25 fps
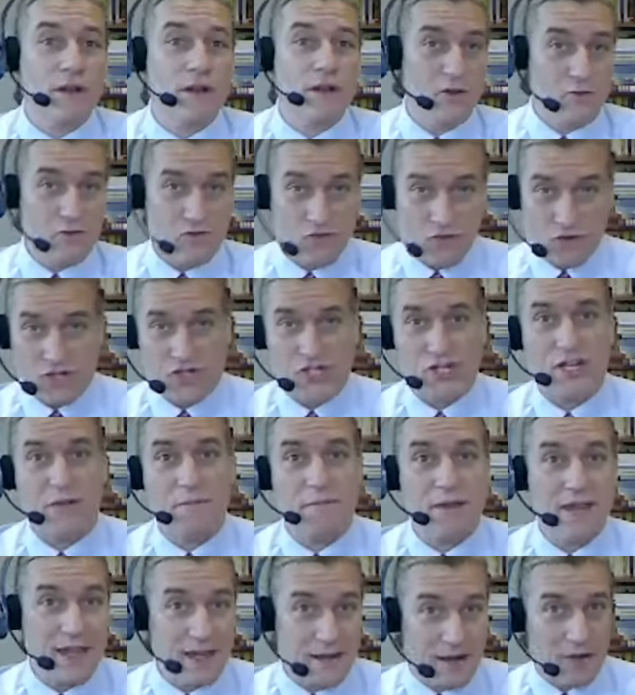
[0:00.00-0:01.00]
you traditionally
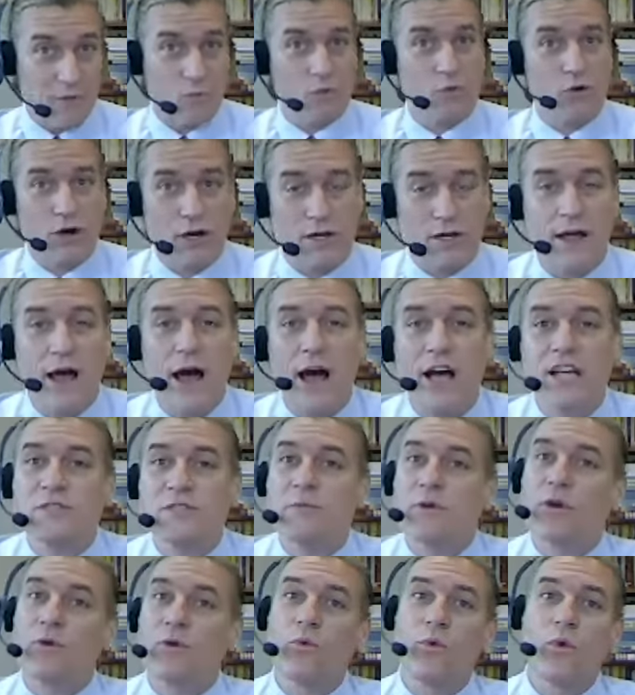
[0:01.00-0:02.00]
begin to work in the
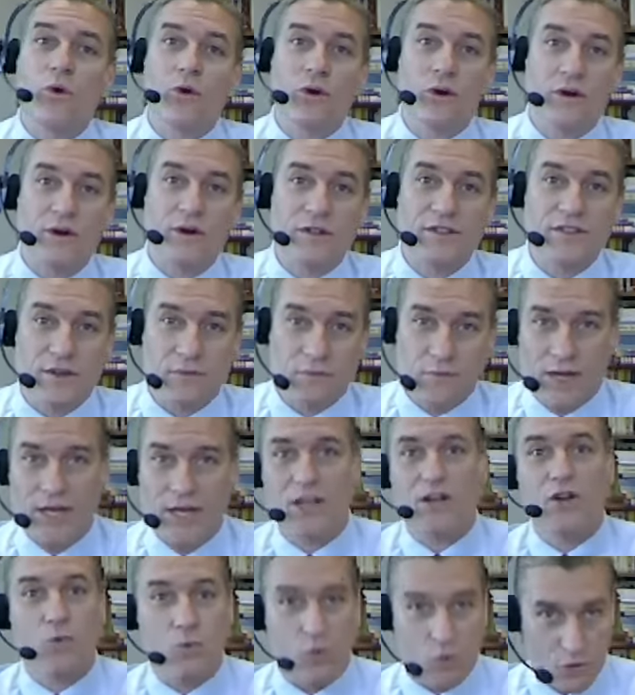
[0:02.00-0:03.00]
hospital wards and begin
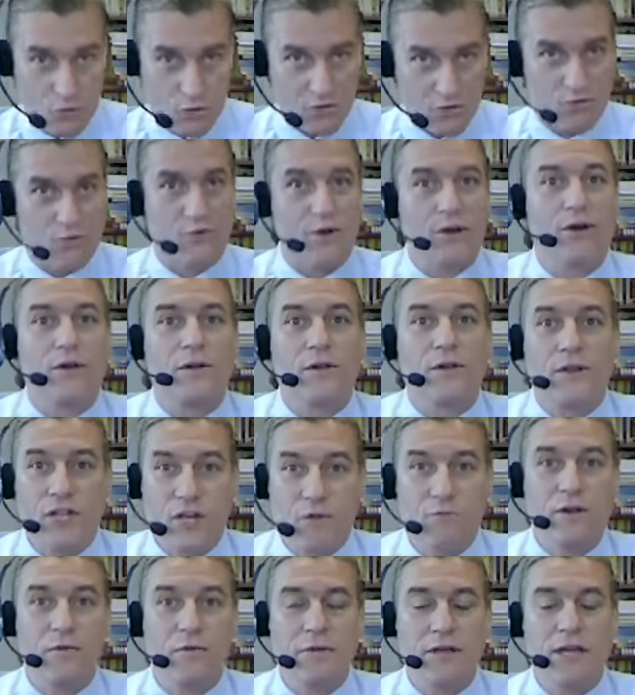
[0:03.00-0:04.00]
to work with real
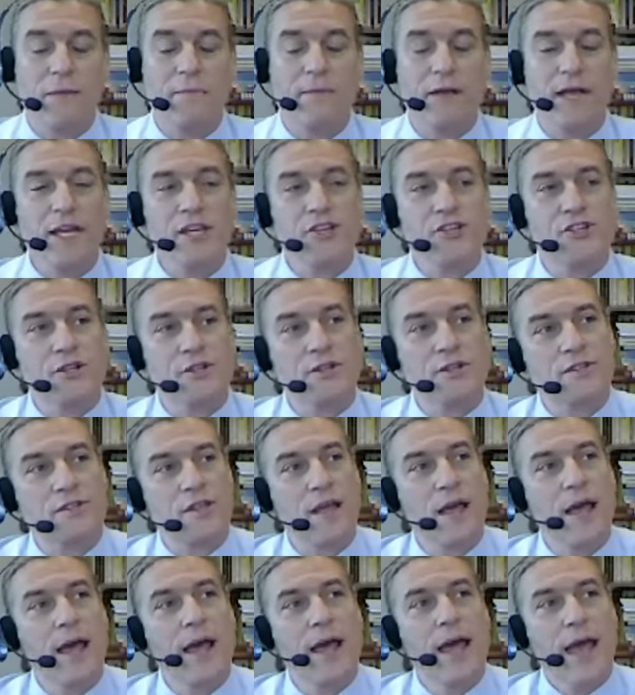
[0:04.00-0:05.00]
human being patients.
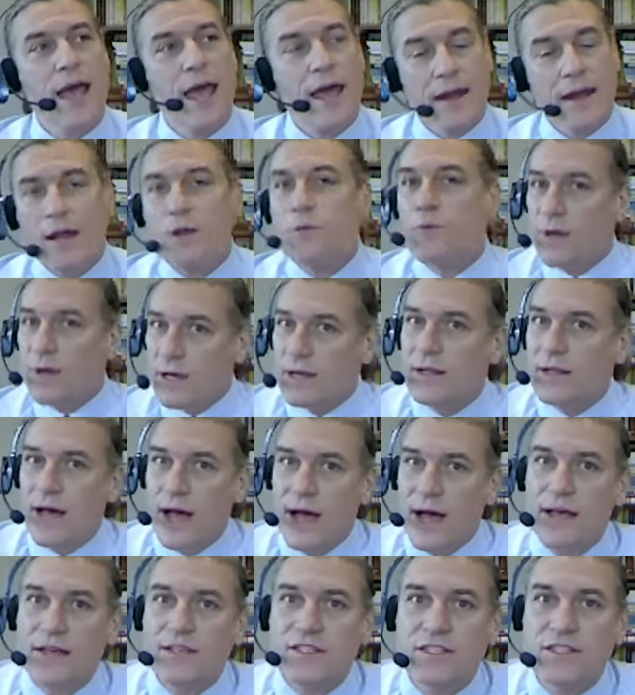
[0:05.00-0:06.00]
And I
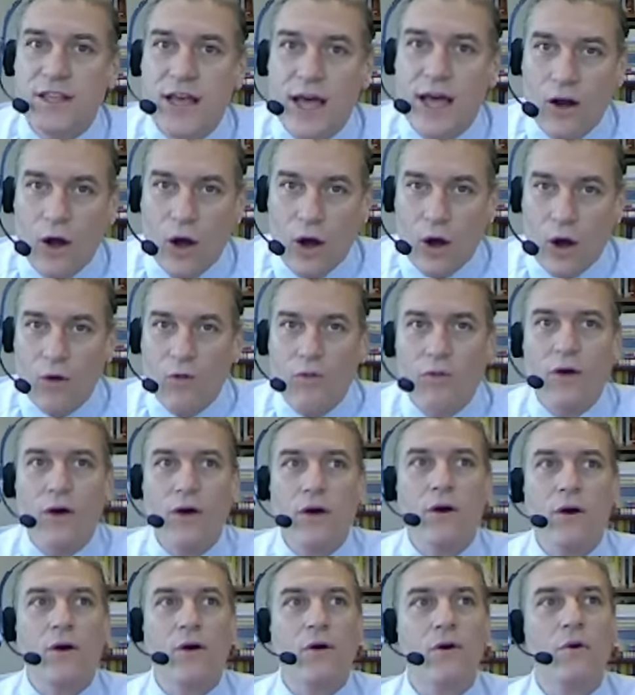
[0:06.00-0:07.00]
realized that
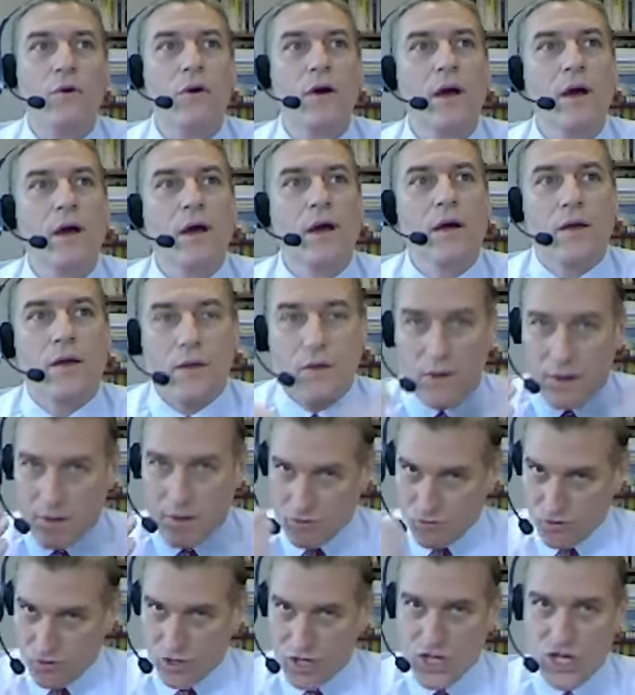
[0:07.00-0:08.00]
although
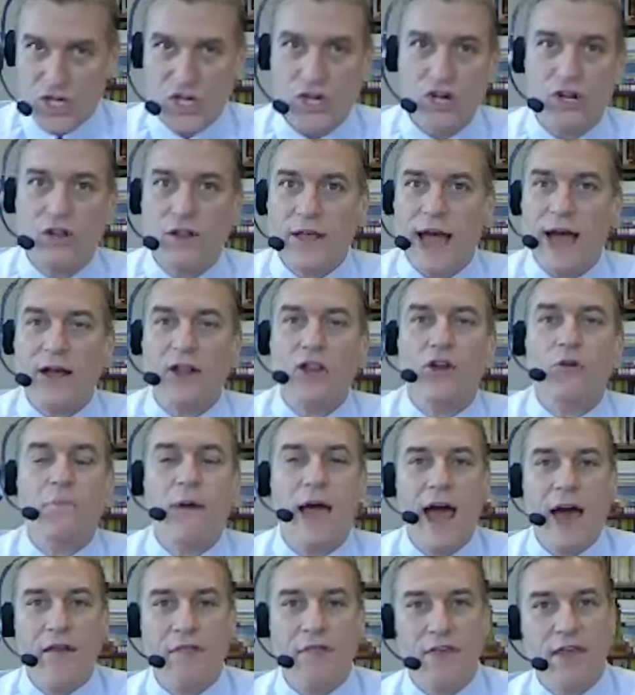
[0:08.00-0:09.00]
traditional
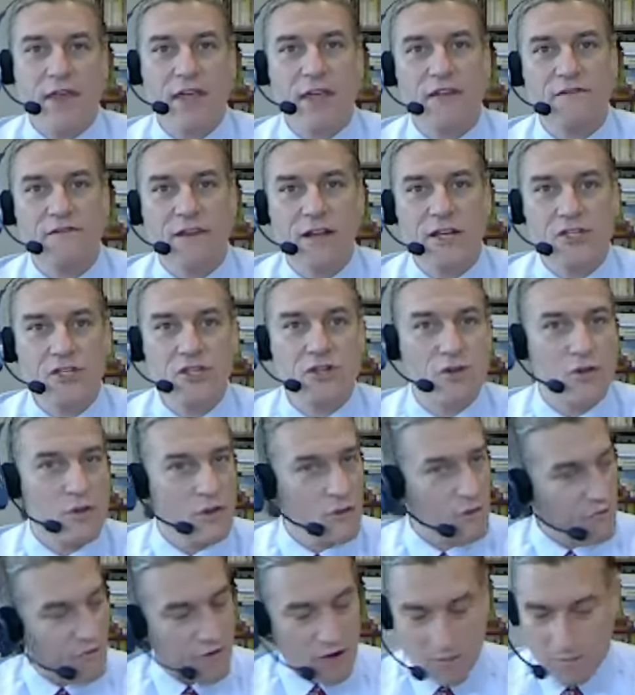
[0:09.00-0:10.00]
allopathic, conventional,
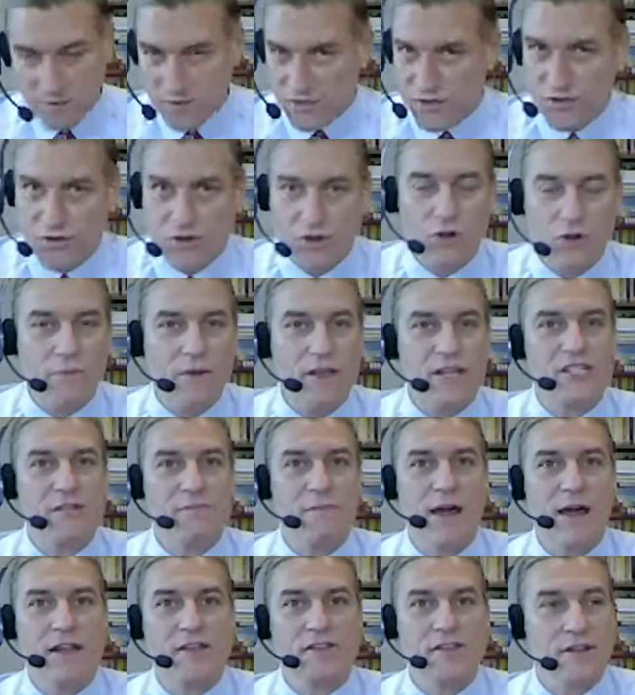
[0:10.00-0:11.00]
pharmaceutical-based
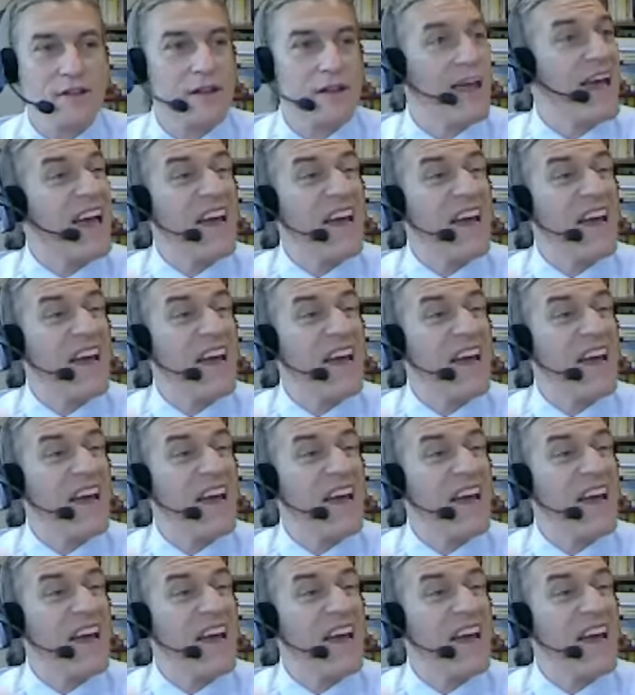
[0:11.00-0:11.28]
medicine,